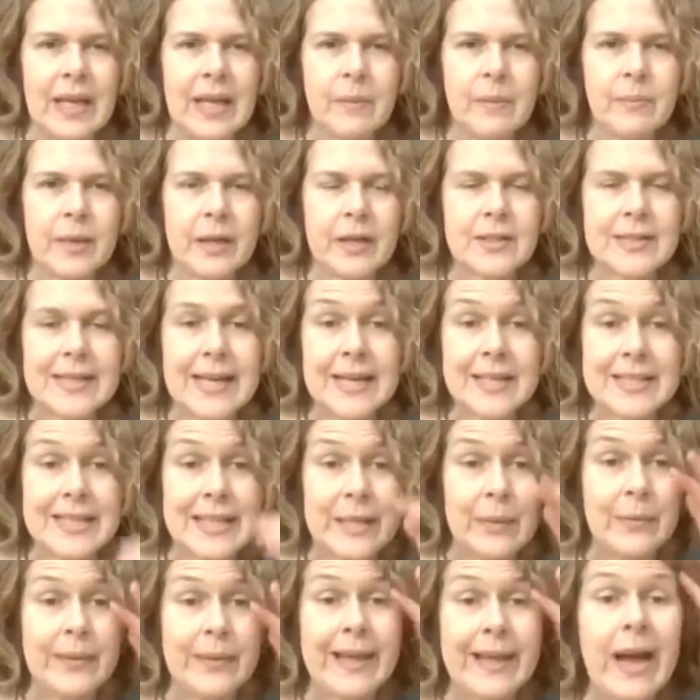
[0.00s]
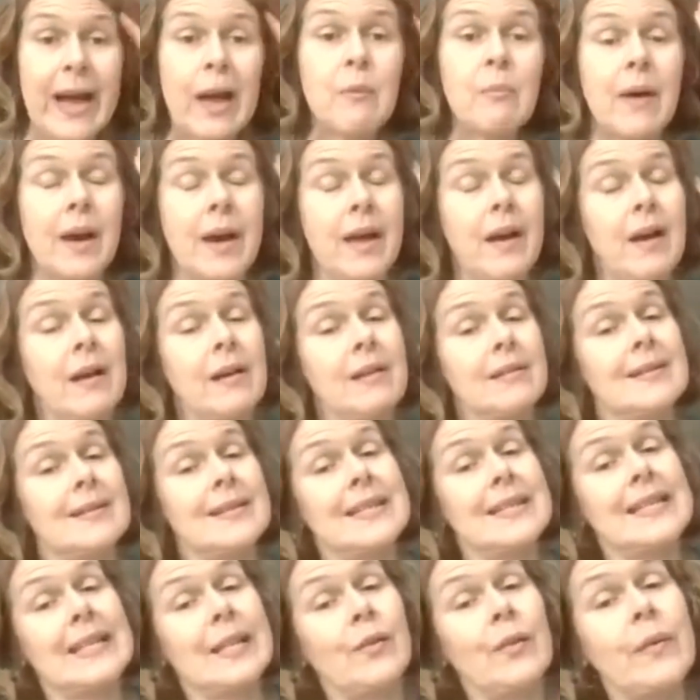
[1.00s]
Because actually, without my arts
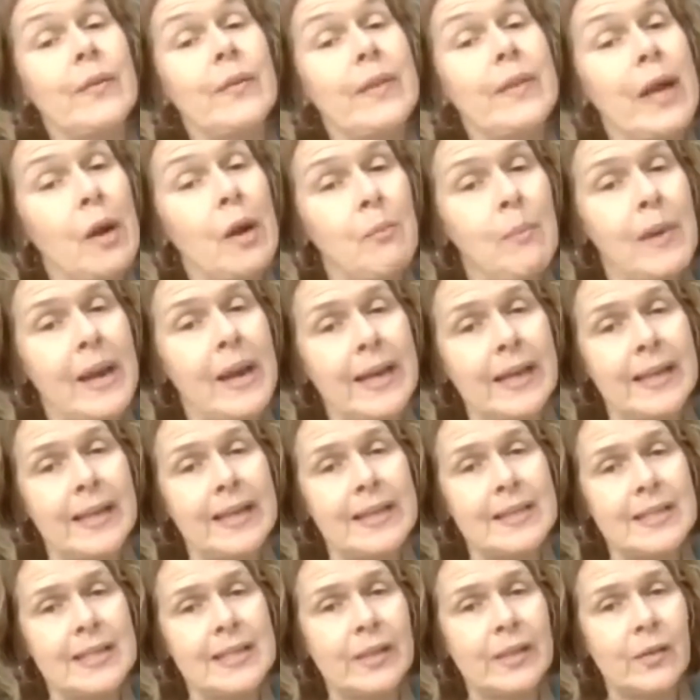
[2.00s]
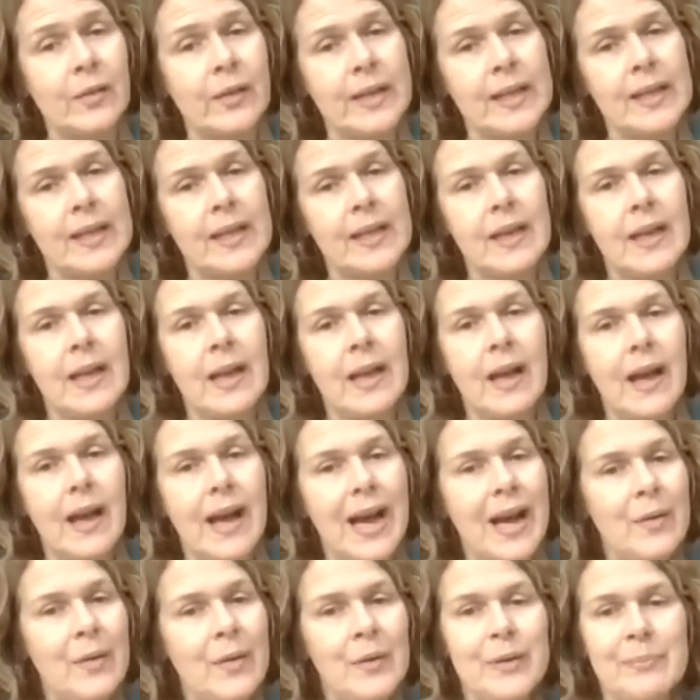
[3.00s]
degree, without my English degree,
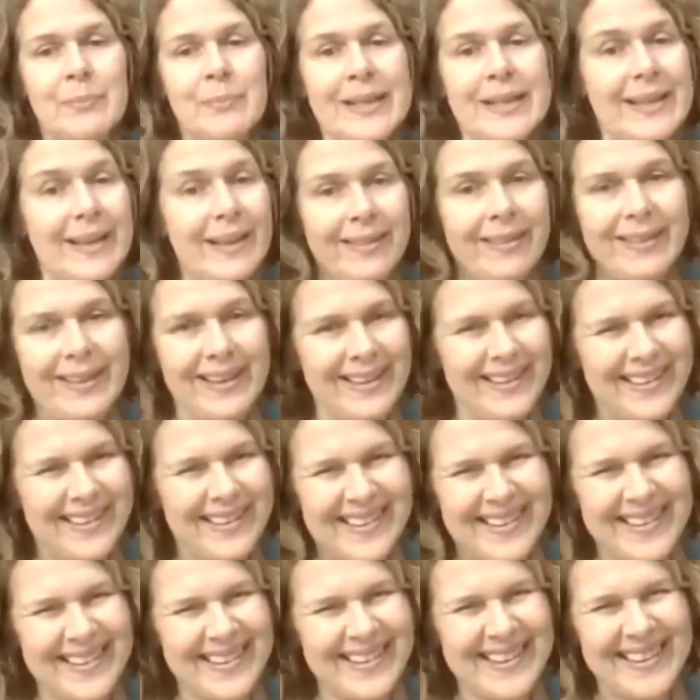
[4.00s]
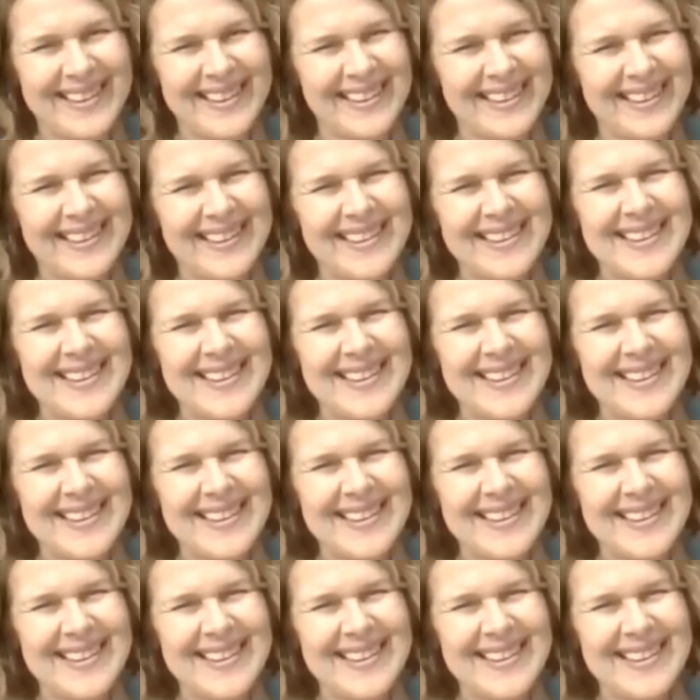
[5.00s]
I would be nothing, I think.